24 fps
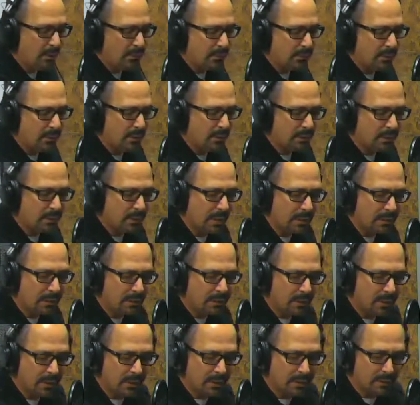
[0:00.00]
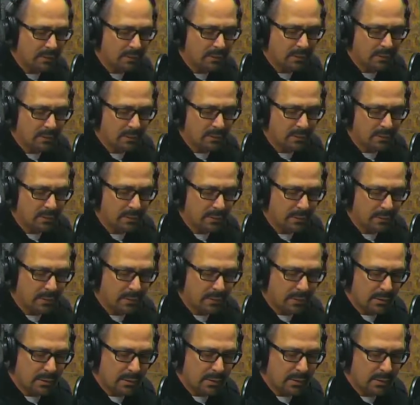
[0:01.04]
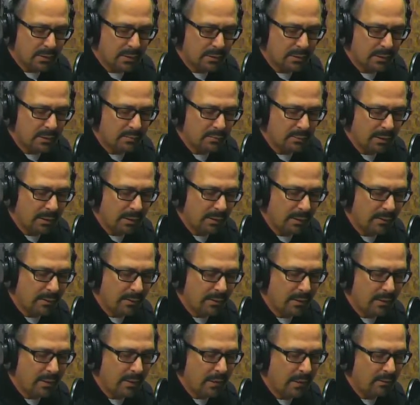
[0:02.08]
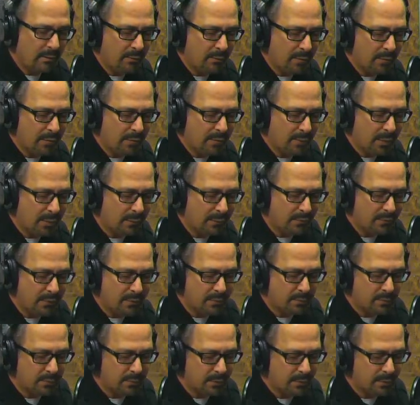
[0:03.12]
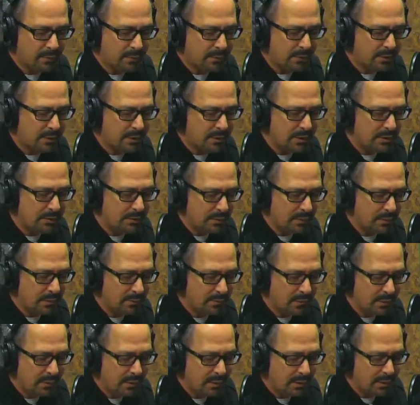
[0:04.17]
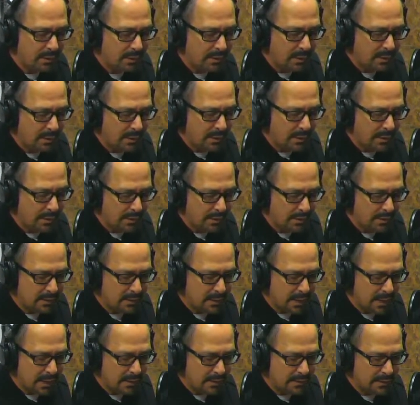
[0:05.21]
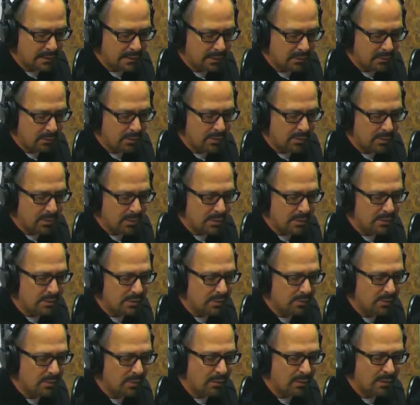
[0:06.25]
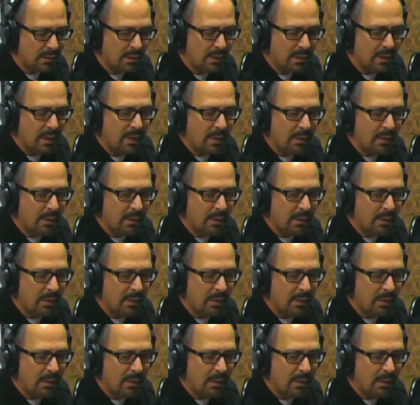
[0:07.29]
So that's this is my. I went to my Facebook to see if anybody is asking questions or one thing.